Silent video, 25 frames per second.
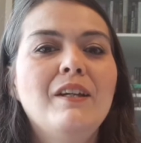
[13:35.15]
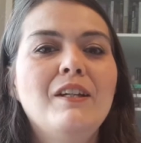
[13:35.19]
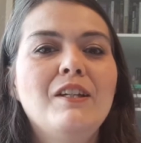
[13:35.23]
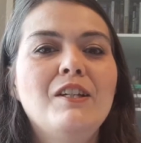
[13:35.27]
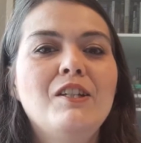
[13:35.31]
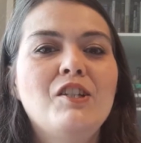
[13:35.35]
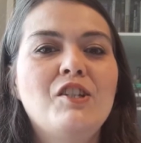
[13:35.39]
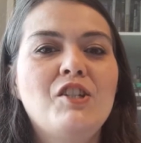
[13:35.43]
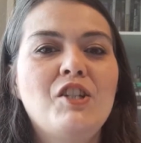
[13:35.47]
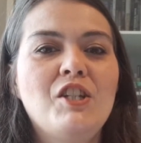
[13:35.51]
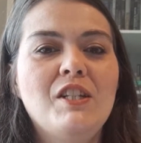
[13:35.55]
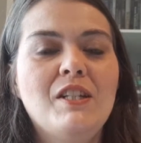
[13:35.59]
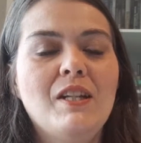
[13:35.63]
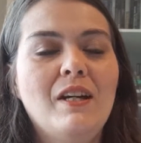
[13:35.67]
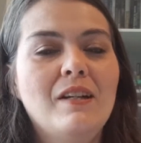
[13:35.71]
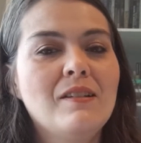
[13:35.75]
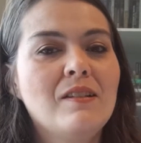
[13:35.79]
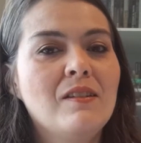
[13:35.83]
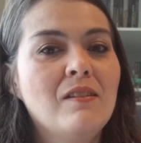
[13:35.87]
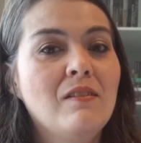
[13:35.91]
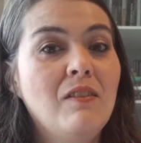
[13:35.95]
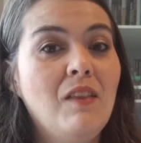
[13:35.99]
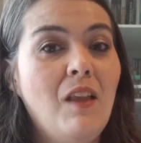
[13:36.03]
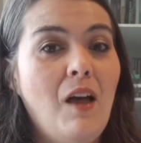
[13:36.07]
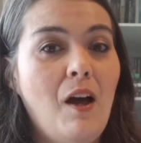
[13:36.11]
She
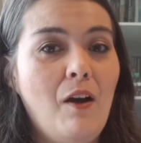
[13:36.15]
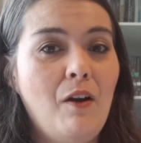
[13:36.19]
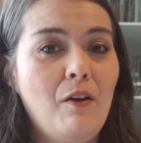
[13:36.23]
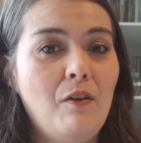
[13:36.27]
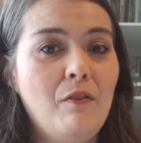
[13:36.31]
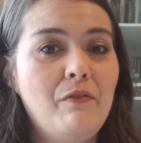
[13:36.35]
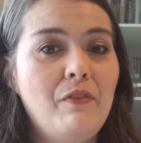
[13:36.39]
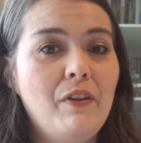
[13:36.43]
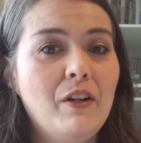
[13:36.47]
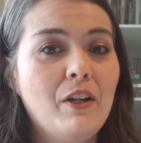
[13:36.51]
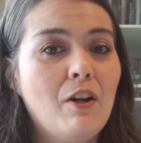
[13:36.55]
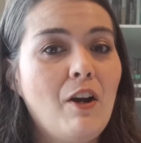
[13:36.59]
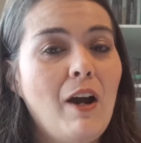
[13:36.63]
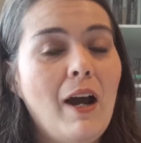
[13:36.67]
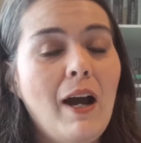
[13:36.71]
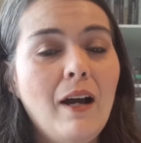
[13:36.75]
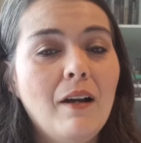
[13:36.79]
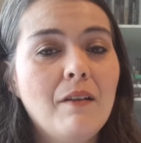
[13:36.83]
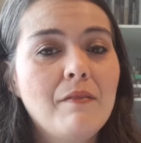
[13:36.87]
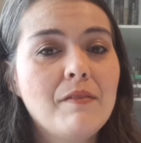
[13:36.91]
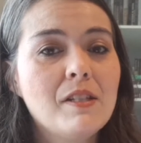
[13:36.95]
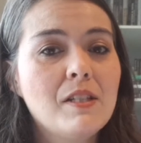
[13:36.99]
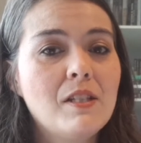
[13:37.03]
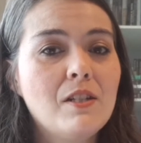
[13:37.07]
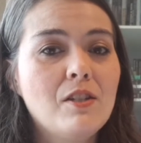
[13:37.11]
does love
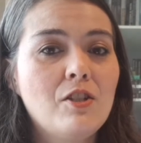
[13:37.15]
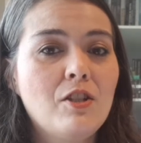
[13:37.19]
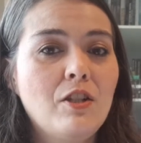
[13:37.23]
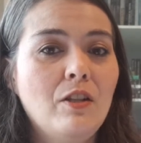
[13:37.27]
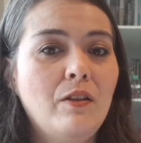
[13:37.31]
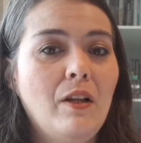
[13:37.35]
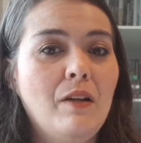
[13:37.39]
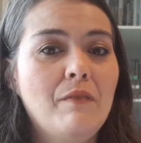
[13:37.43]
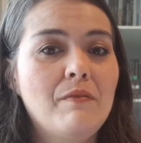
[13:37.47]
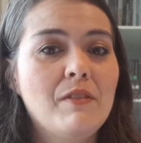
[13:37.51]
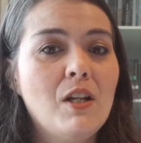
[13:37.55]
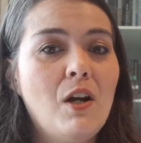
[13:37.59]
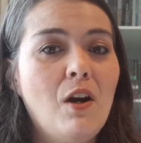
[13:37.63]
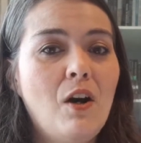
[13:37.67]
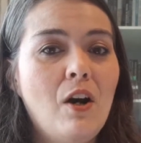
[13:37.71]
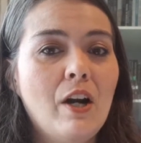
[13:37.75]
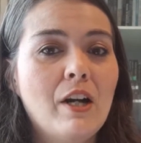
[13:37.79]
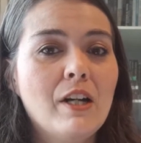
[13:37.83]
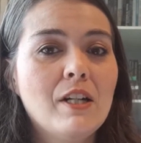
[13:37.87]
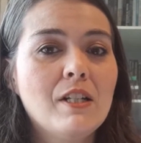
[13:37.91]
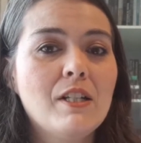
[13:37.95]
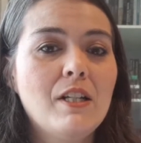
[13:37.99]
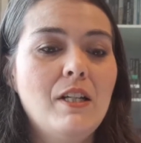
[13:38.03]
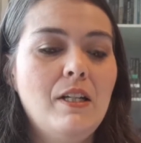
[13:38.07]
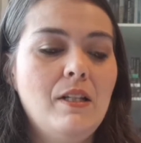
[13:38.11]
crafts. She loves
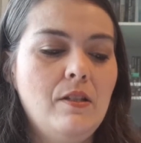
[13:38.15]
art.